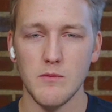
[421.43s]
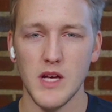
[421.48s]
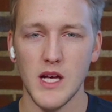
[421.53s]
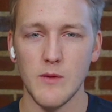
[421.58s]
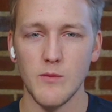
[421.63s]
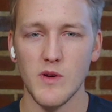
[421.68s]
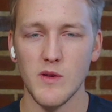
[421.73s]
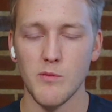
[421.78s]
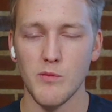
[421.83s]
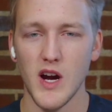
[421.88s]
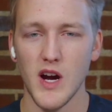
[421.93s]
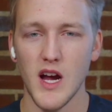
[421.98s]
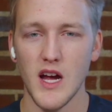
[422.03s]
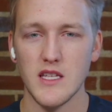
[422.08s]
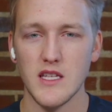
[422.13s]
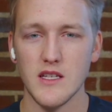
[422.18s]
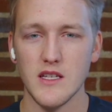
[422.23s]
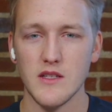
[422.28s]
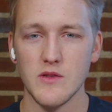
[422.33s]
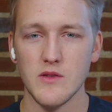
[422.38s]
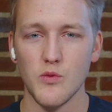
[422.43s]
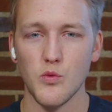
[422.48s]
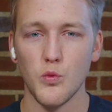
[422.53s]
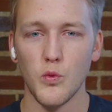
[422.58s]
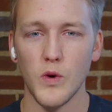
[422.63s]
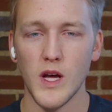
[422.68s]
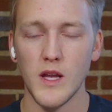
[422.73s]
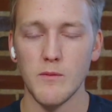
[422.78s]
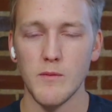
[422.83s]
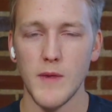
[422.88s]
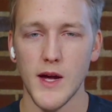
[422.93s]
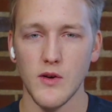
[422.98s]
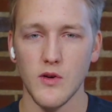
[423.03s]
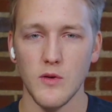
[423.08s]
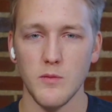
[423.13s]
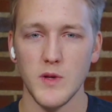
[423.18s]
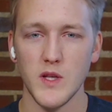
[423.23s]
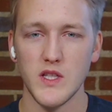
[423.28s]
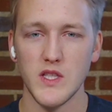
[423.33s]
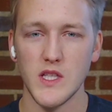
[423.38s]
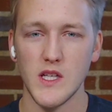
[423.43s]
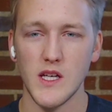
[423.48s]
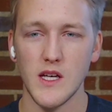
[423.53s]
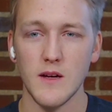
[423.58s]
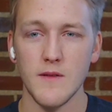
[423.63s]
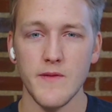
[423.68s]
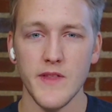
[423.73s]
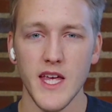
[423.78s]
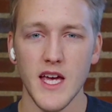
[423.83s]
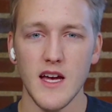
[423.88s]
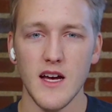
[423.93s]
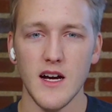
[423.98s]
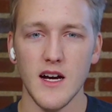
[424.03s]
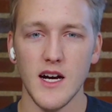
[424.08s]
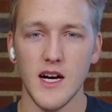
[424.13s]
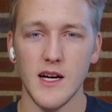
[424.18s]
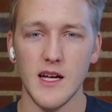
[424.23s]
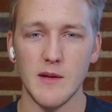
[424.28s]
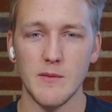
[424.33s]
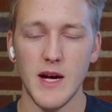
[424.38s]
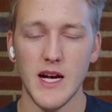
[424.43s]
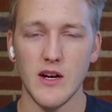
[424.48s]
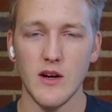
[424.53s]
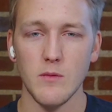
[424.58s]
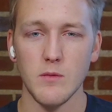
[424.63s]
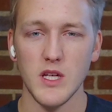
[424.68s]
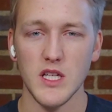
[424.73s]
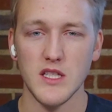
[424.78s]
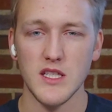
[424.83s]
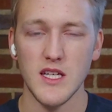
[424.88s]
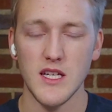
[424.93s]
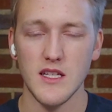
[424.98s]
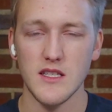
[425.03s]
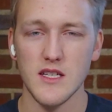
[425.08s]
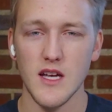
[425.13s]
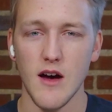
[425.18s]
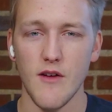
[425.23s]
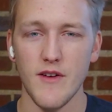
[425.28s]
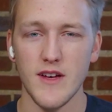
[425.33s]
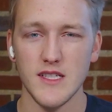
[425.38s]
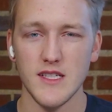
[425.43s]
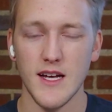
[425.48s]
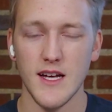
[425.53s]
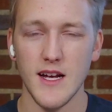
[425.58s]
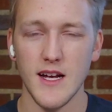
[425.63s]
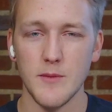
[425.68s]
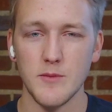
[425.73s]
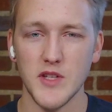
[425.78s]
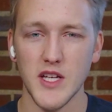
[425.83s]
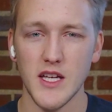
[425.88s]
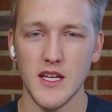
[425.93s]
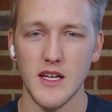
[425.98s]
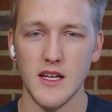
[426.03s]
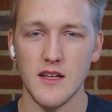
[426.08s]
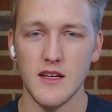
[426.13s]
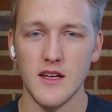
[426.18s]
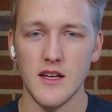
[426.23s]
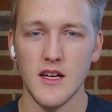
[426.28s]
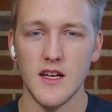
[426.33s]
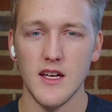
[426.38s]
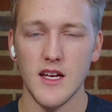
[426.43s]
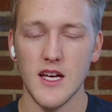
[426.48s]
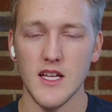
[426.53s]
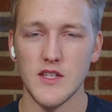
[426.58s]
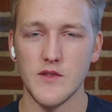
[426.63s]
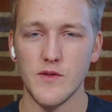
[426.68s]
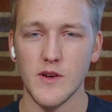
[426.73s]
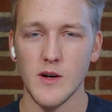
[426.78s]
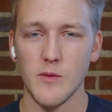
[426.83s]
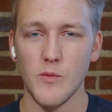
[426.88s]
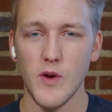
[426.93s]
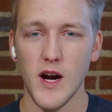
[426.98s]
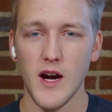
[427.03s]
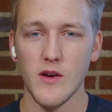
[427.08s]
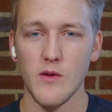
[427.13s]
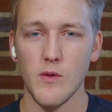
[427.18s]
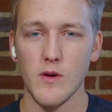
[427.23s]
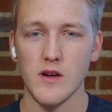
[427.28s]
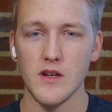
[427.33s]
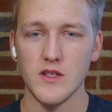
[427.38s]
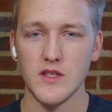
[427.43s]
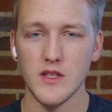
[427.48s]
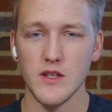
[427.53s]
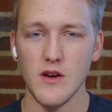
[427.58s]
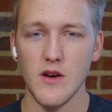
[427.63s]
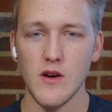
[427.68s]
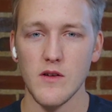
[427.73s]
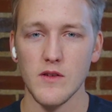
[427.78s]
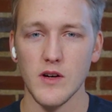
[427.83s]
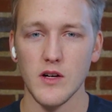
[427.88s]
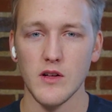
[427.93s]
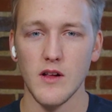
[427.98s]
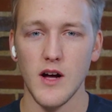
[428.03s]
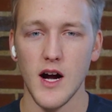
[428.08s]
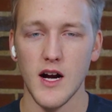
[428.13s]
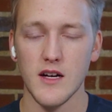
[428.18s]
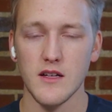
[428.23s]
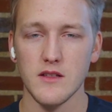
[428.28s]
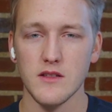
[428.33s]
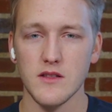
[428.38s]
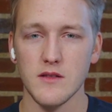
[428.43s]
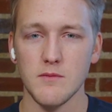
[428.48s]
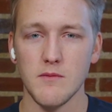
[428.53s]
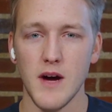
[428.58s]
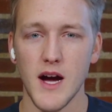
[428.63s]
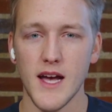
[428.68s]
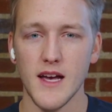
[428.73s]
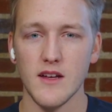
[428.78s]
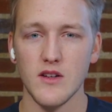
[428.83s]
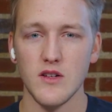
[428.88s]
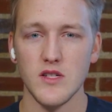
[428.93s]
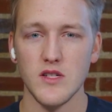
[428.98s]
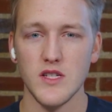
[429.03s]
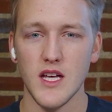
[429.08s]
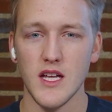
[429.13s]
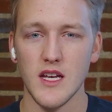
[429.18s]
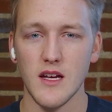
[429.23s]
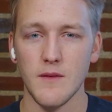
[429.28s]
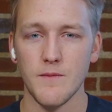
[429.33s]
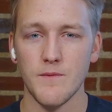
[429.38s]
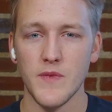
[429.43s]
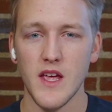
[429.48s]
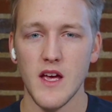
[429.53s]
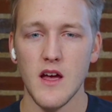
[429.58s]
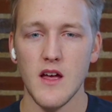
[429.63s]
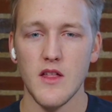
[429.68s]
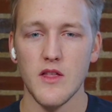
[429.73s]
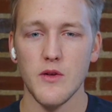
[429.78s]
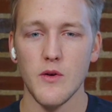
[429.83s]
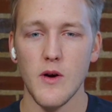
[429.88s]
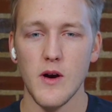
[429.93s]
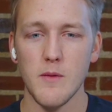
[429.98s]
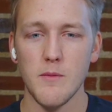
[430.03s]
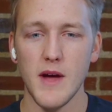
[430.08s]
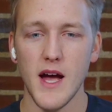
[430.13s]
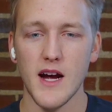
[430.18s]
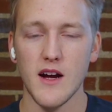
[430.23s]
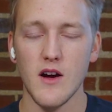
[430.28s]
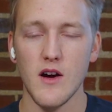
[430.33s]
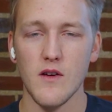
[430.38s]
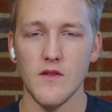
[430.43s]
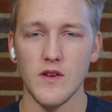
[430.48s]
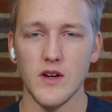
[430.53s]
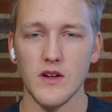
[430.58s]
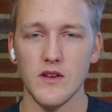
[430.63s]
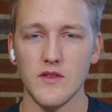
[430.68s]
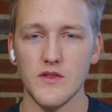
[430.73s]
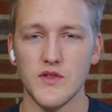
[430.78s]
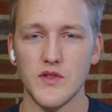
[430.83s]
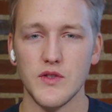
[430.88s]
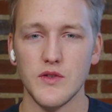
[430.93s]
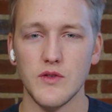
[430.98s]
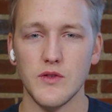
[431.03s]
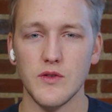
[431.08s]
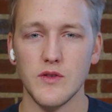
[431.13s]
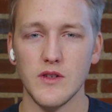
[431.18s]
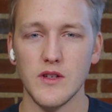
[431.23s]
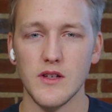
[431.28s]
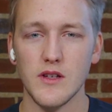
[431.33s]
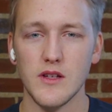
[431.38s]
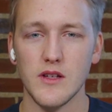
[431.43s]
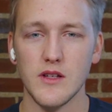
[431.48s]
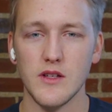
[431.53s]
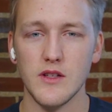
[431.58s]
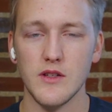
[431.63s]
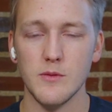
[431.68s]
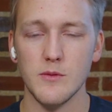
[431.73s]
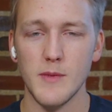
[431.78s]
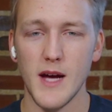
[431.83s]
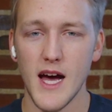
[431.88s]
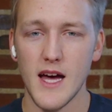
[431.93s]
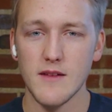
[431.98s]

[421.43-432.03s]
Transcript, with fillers: the meme with brains is when MicroBT uh, and MicroBT itself has not updated its firmware in order to overclock, to my understanding. Throw it back over to you,